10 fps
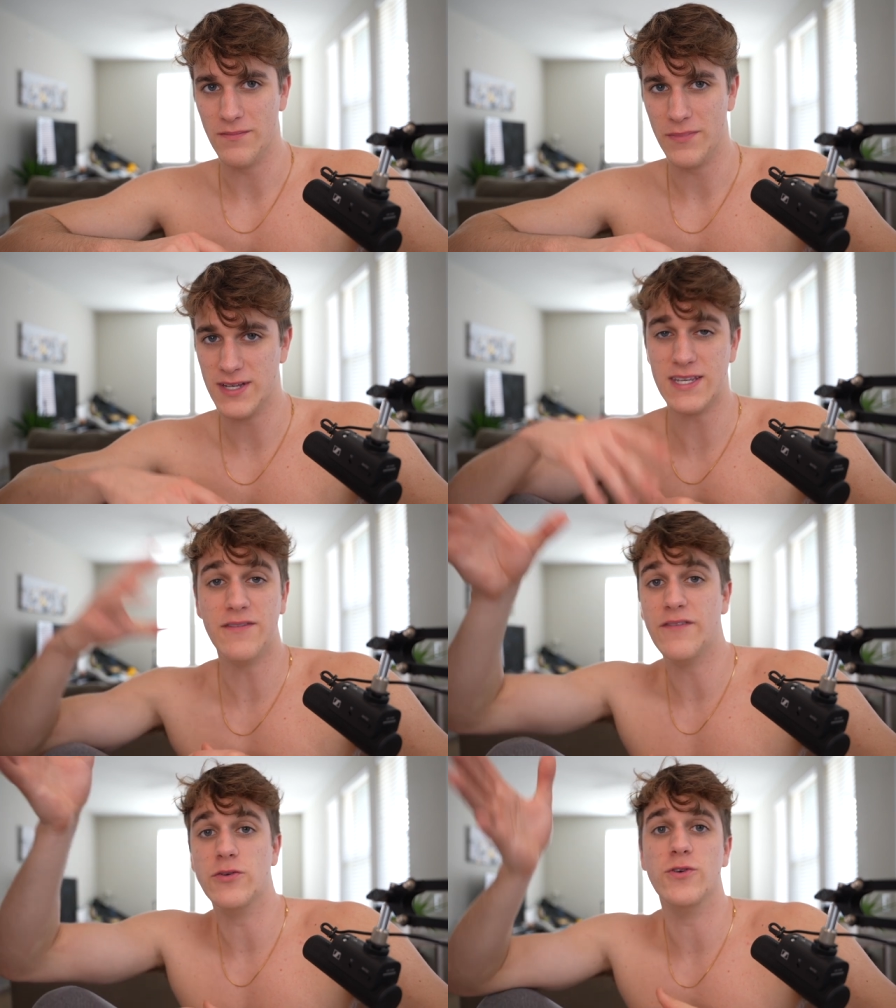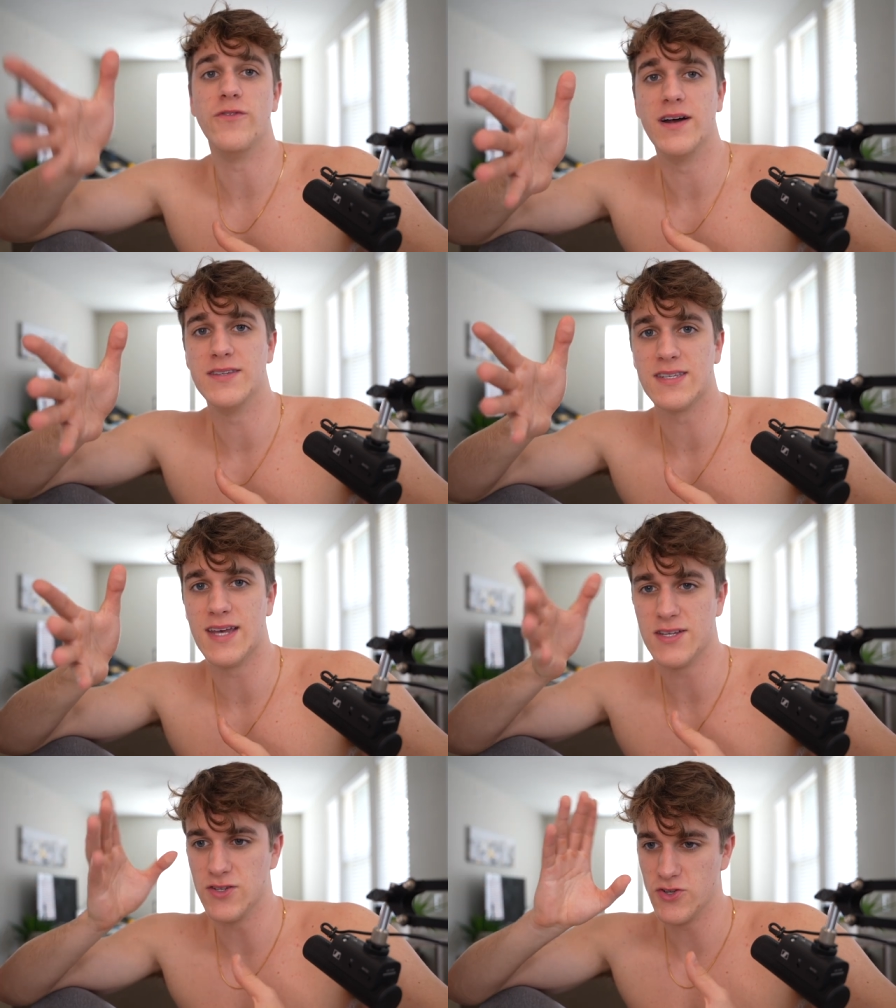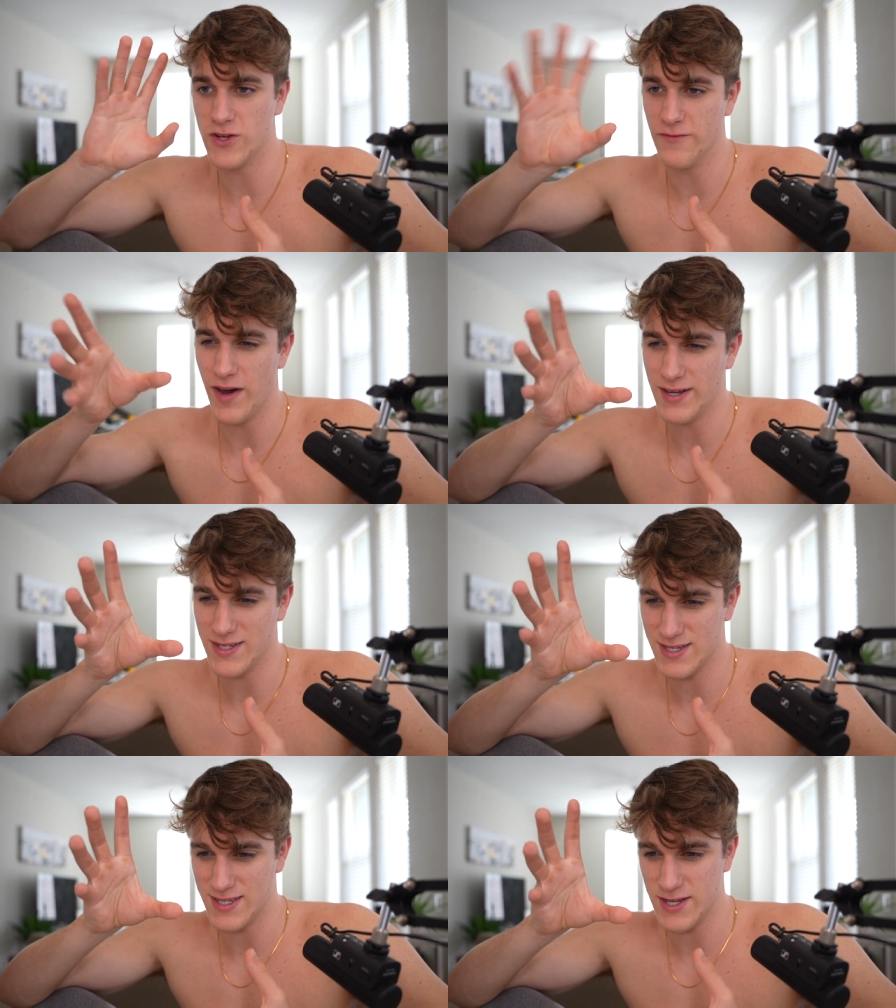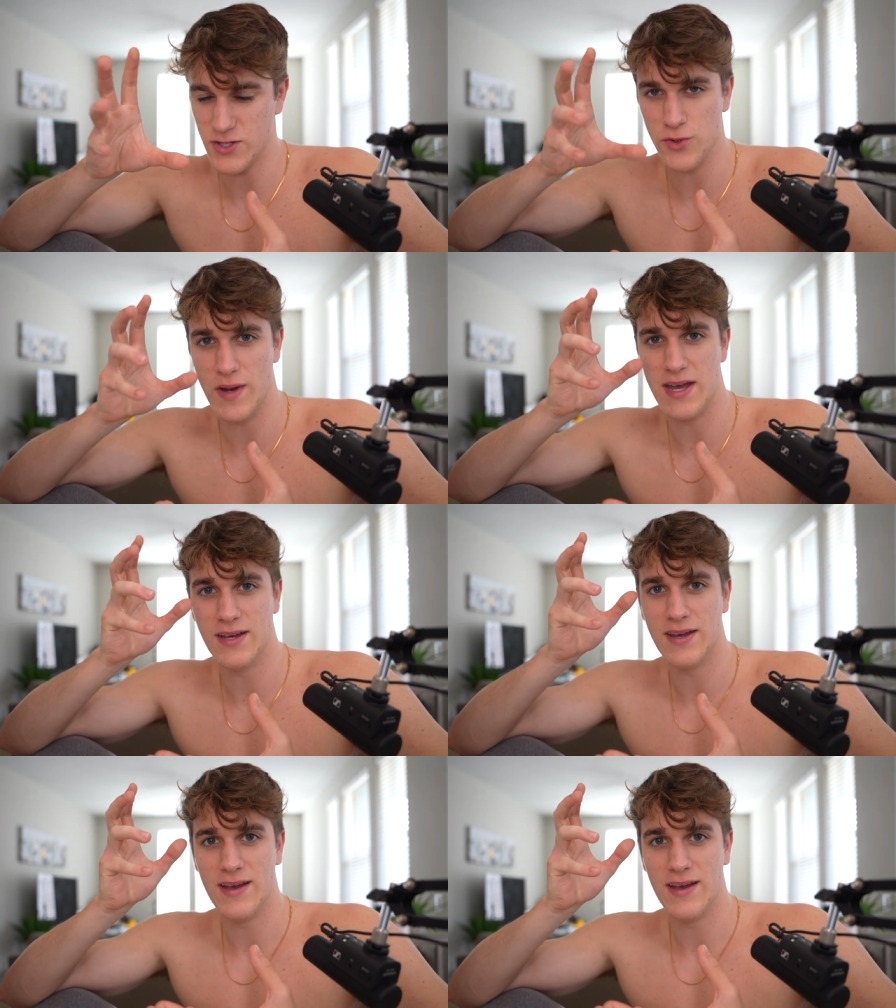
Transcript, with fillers: Because even if you do find success, you're still finding success through a